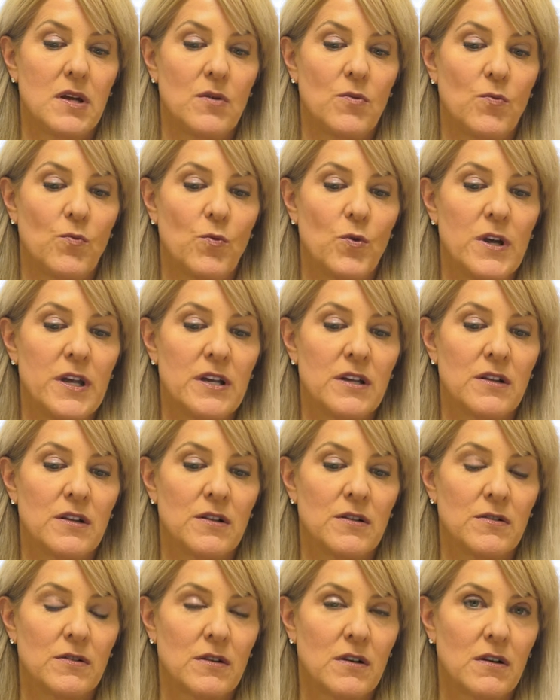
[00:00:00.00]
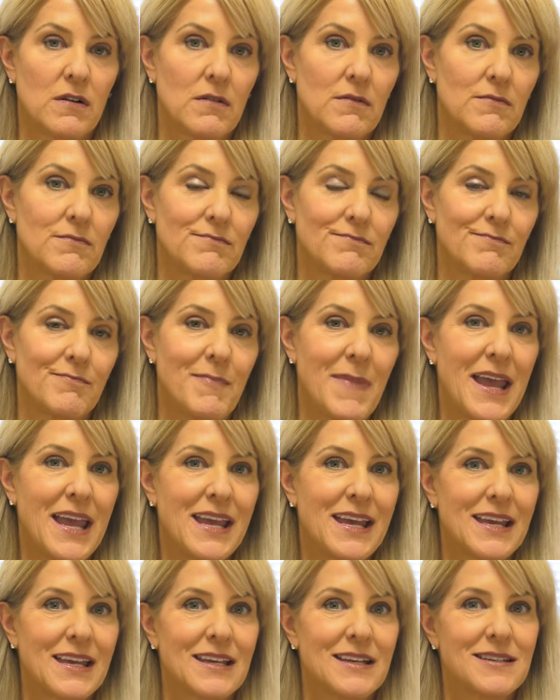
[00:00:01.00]
will
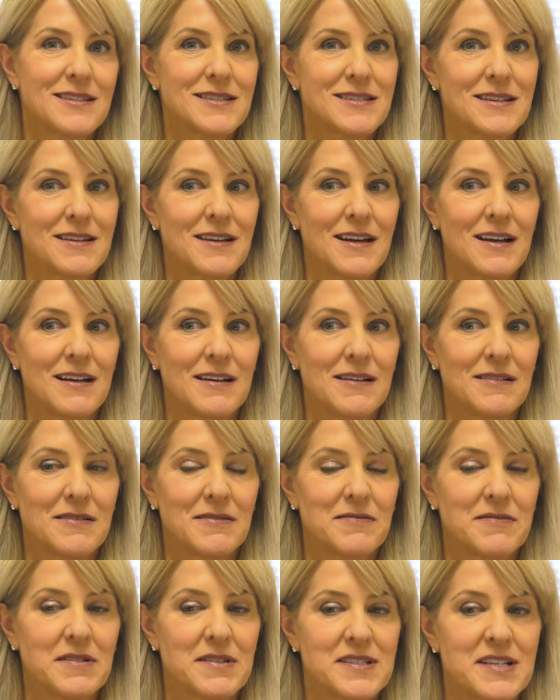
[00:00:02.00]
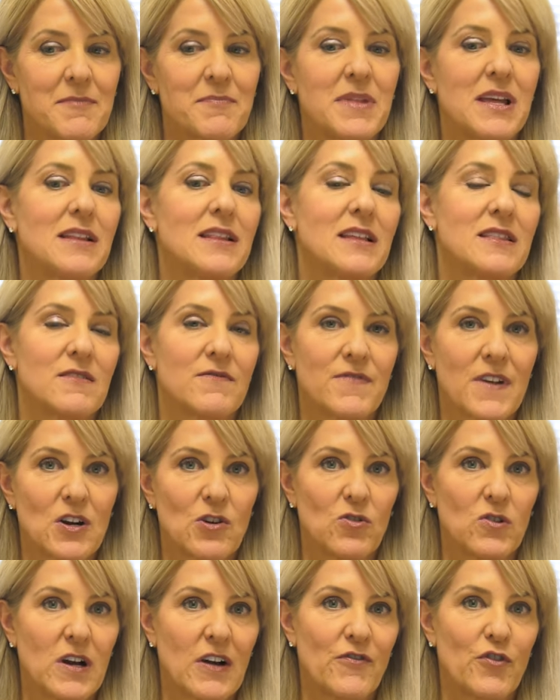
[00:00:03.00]
make it something that the
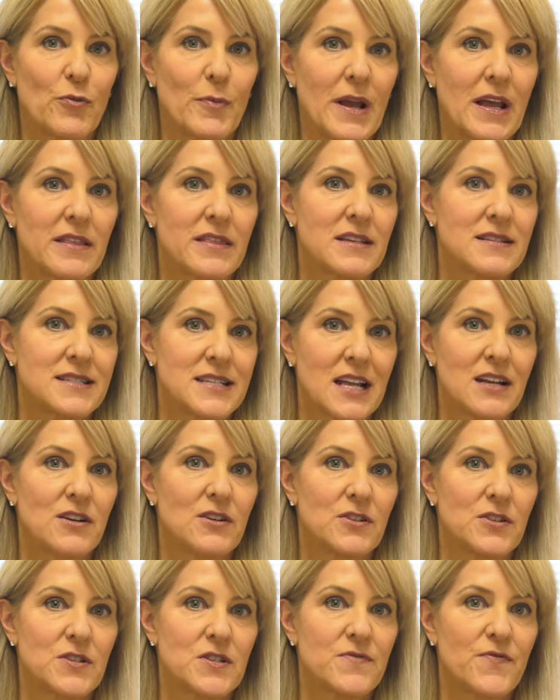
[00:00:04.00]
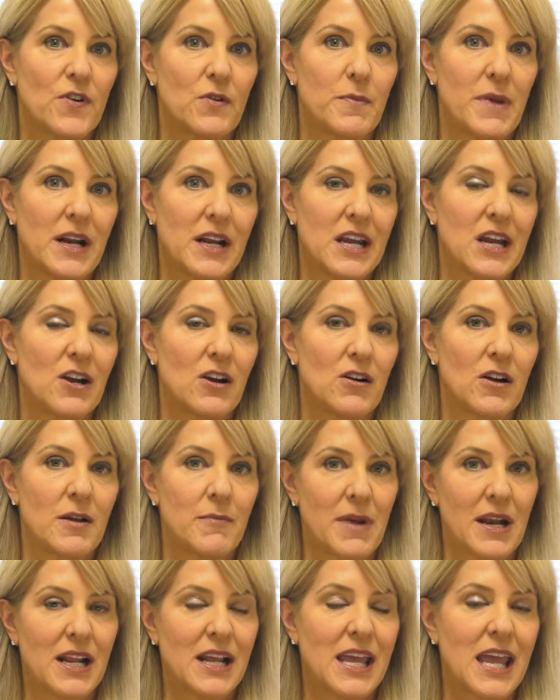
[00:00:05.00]
federal government, the Centers for Medicare
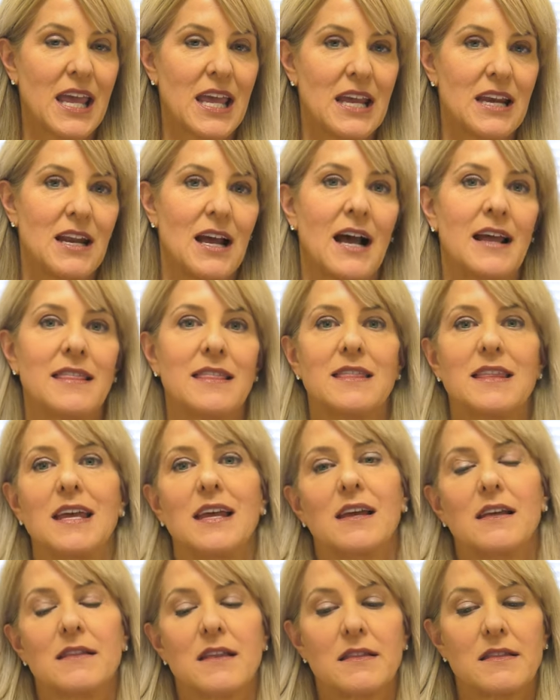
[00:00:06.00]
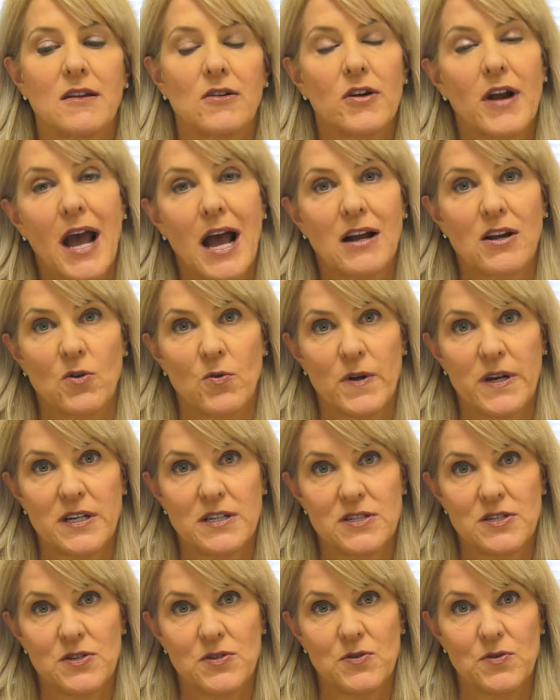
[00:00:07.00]
and Medicaid, I think that they're not
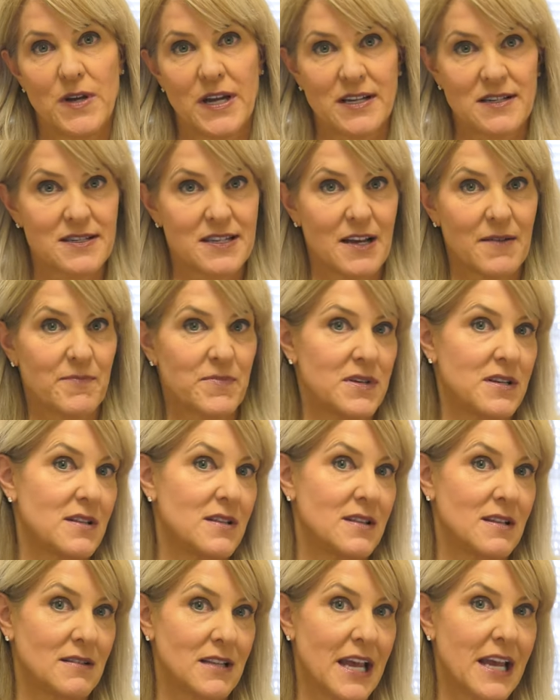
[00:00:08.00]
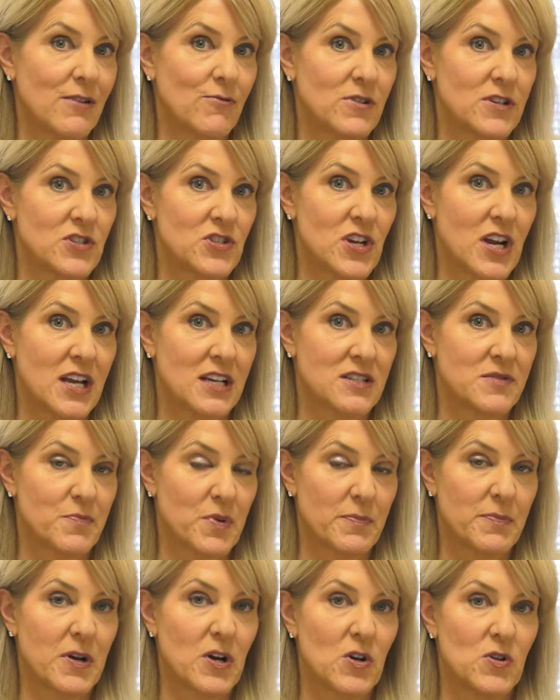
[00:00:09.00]
going to accept the language as
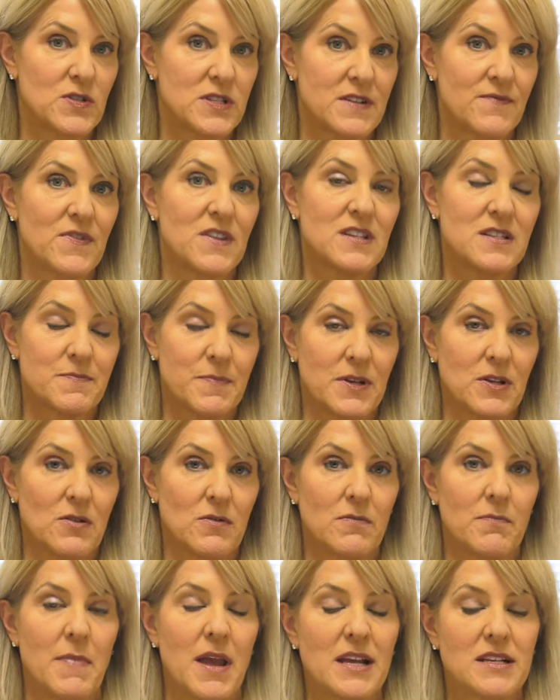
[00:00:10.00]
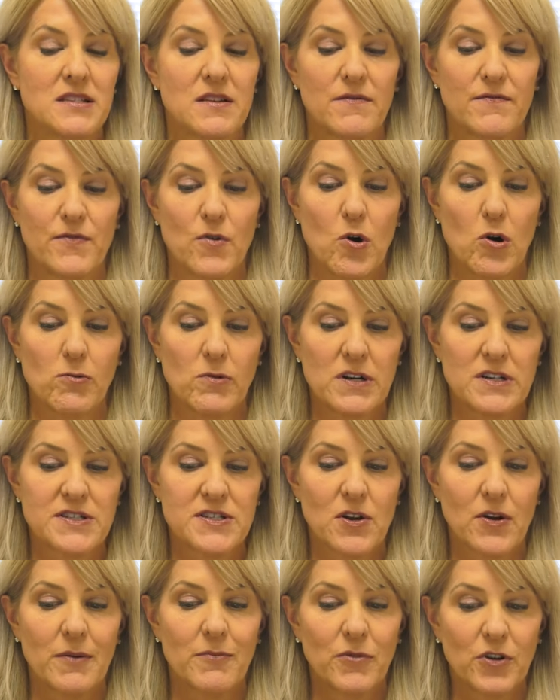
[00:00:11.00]
proposed if this bill makes it forward.
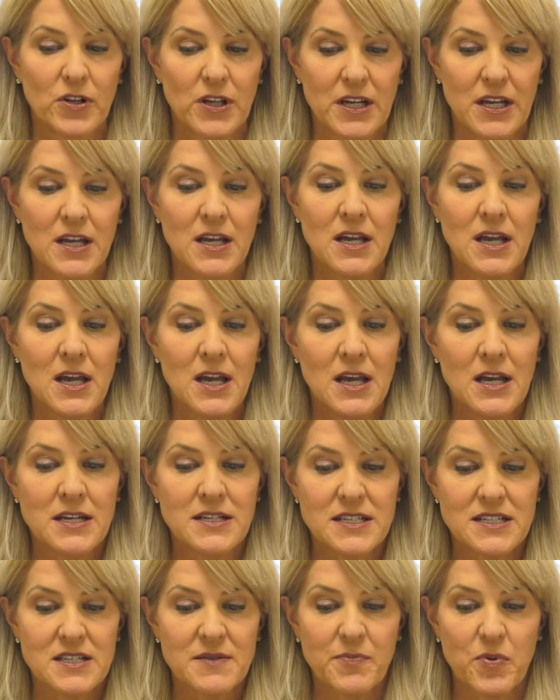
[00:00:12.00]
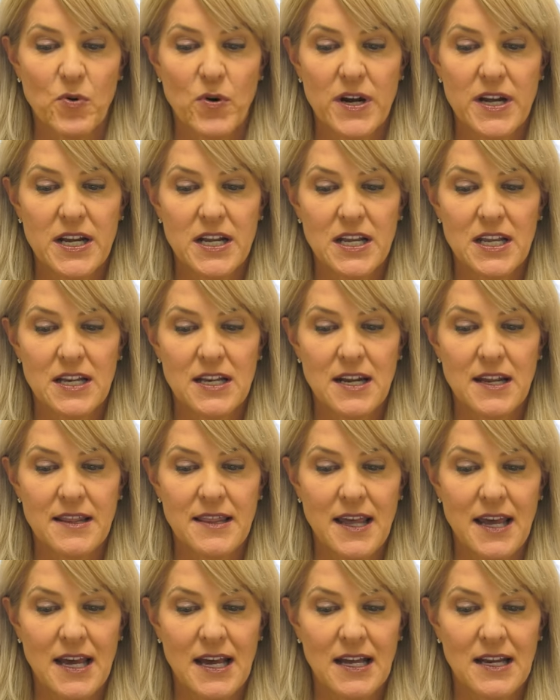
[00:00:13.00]
So I'm really disappointed
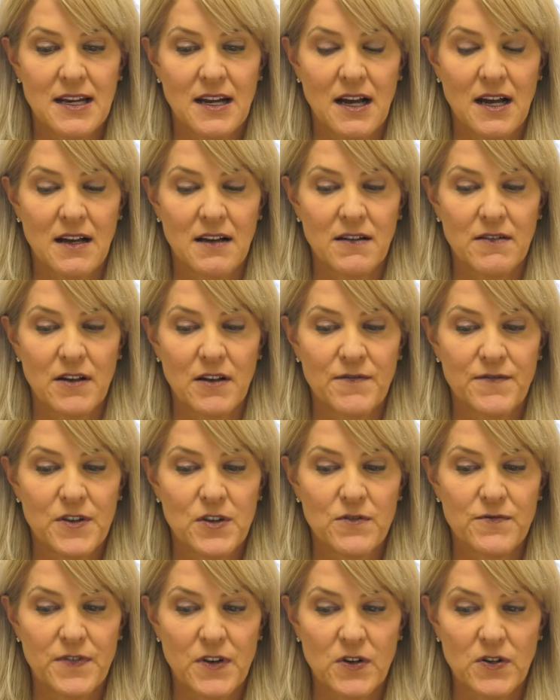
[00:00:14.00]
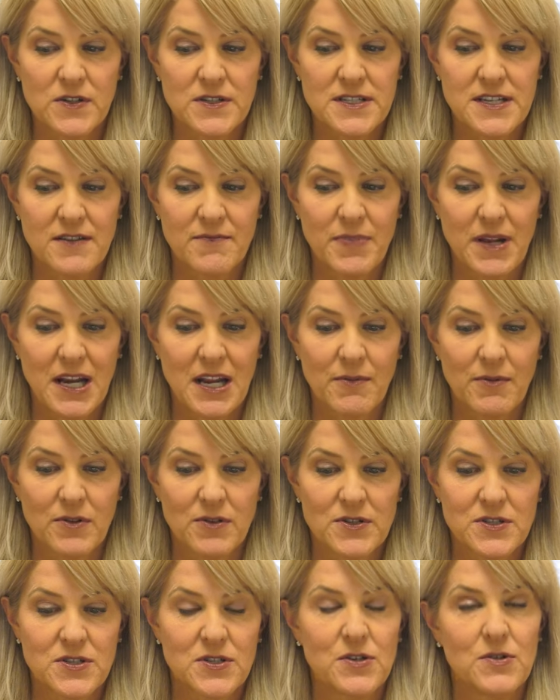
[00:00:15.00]
that a few folks have been
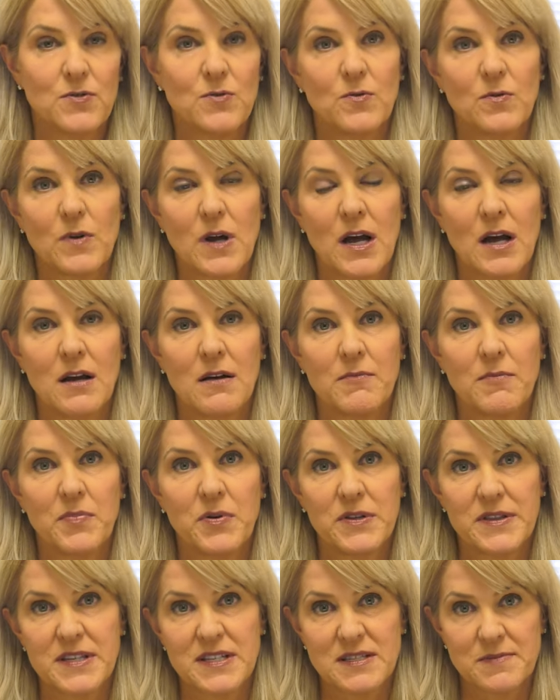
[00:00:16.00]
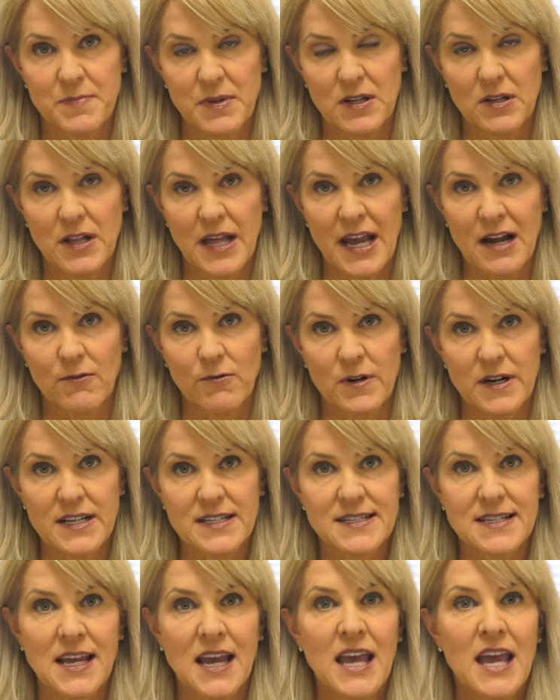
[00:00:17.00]
able to put this bill at
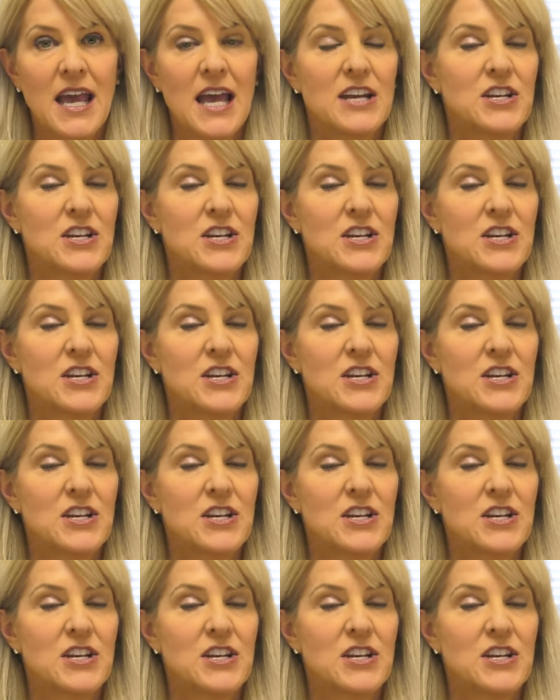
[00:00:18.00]
risk.